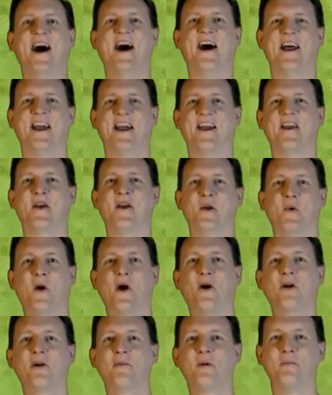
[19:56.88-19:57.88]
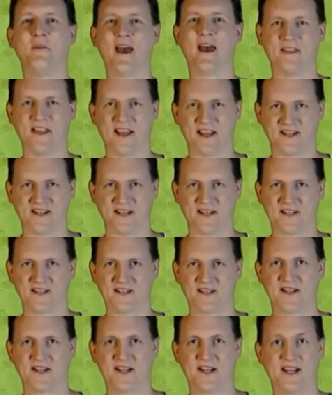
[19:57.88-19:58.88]
Hi, welcome to Math
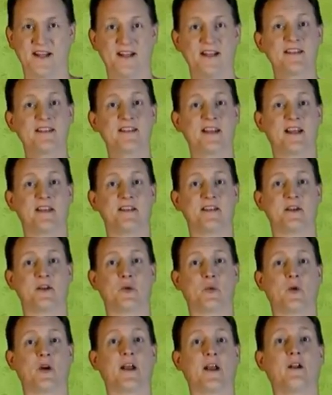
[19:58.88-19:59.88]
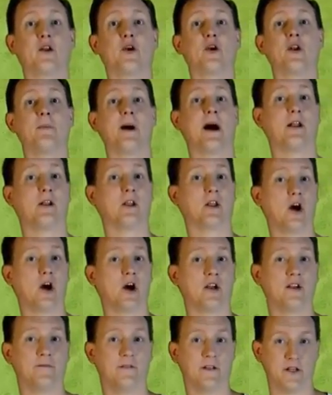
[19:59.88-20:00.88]
Antics. In this lesson, we're going to learn about
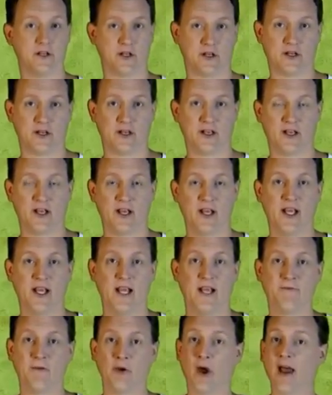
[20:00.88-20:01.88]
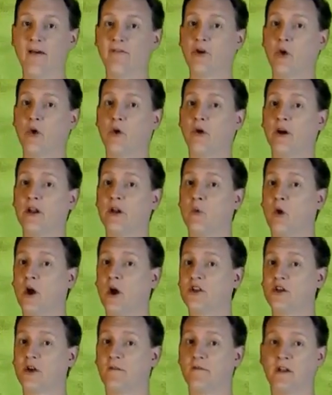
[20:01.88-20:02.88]
long division. If you haven't already
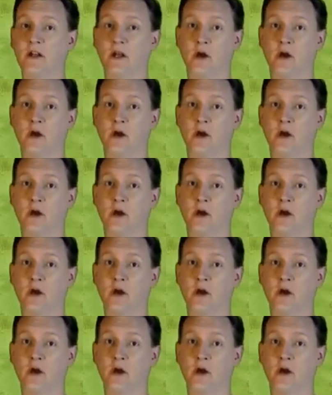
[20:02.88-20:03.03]
watched our